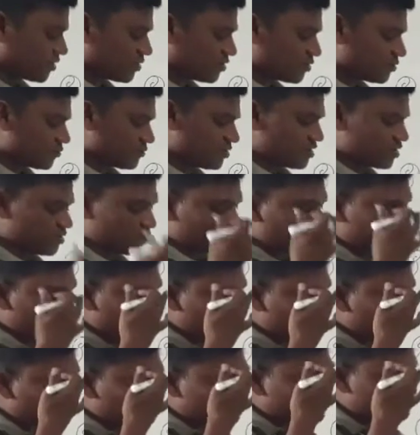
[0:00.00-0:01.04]
we
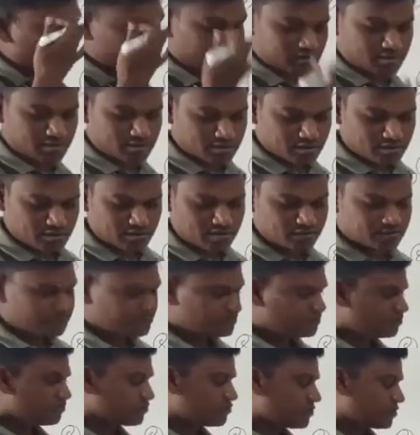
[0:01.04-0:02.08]
come to the
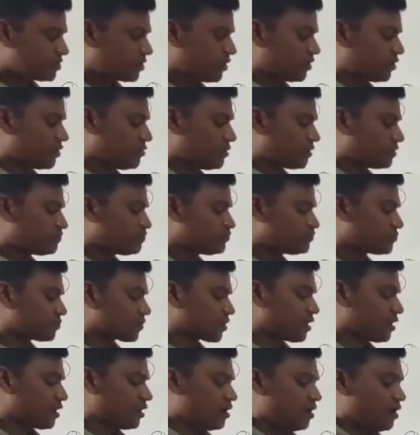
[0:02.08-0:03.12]
third
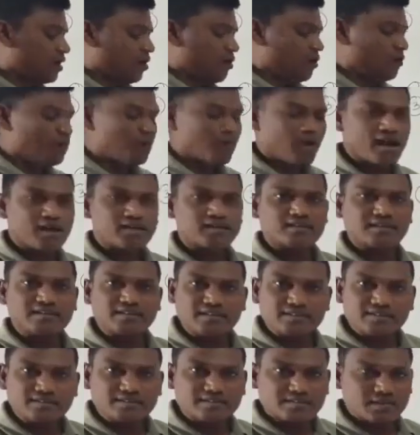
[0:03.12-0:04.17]
one.
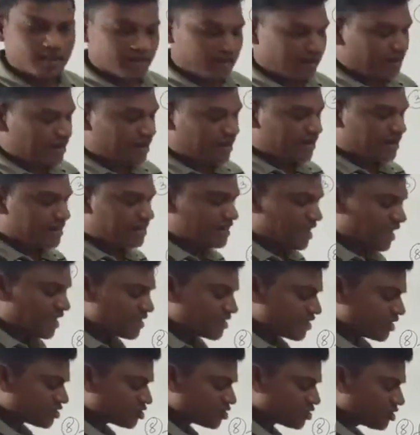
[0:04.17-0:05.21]
What is the
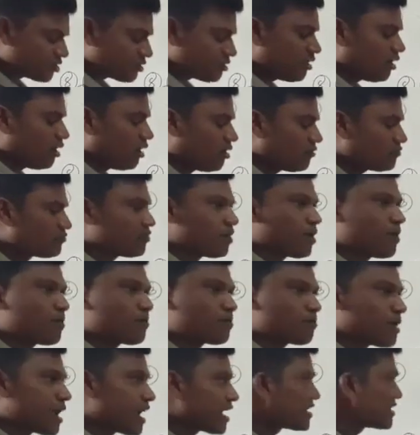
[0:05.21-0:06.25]
direction of
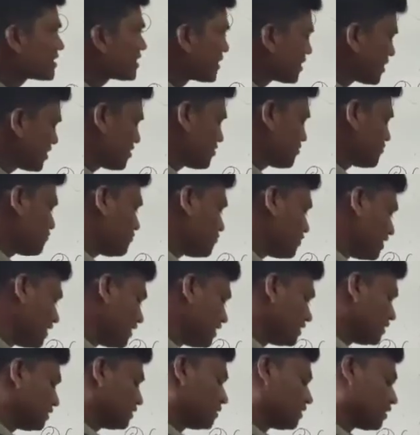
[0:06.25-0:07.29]
magnetic
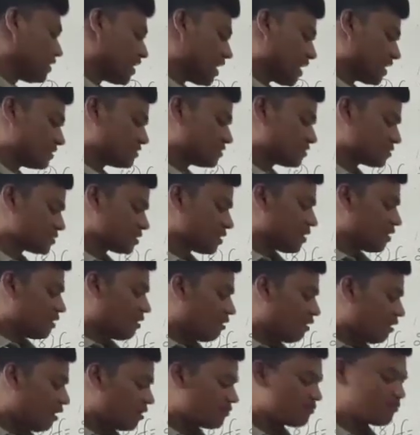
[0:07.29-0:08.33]
field lines
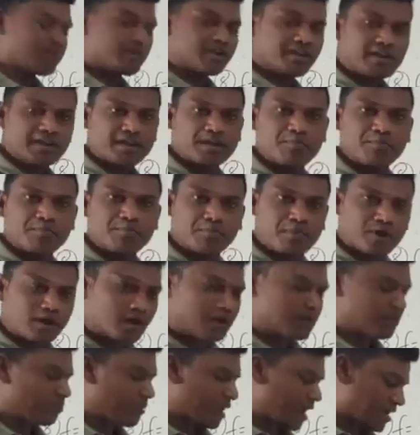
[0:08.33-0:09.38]
of
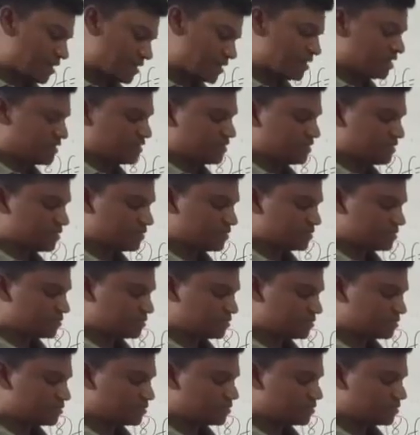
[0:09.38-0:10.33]
a ball magnet?